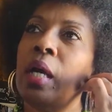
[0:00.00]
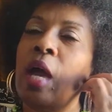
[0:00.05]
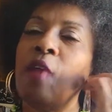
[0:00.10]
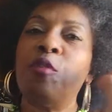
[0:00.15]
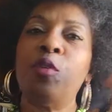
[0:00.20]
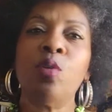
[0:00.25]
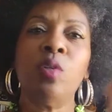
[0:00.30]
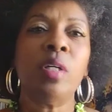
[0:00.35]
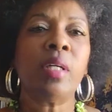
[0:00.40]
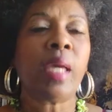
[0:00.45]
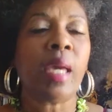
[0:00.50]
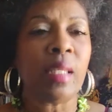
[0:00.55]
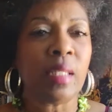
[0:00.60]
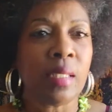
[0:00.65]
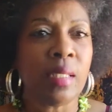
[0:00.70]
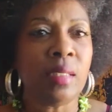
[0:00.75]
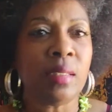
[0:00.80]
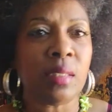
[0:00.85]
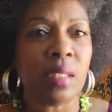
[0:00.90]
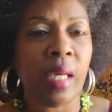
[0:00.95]
if you look
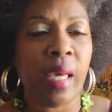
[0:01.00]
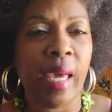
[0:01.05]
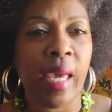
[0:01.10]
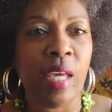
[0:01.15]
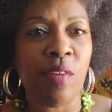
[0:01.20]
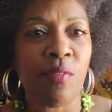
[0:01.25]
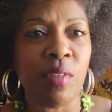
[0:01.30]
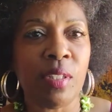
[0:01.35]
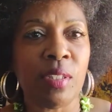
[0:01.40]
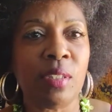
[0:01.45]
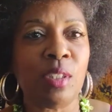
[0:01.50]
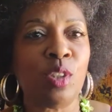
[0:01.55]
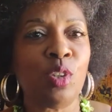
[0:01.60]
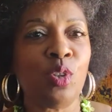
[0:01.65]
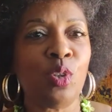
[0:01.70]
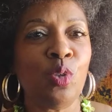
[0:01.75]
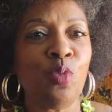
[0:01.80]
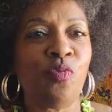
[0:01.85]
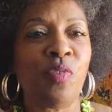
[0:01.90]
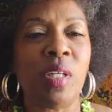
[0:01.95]
at Lisa Haven's
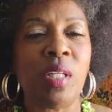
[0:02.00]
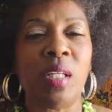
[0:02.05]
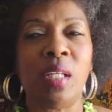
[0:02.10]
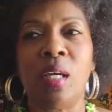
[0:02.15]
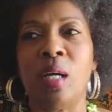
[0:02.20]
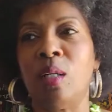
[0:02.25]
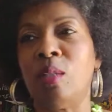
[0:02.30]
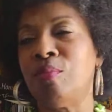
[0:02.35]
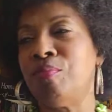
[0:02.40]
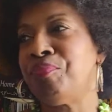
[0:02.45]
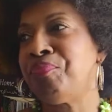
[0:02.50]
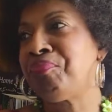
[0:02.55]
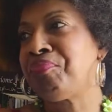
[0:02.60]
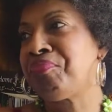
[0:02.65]
new video,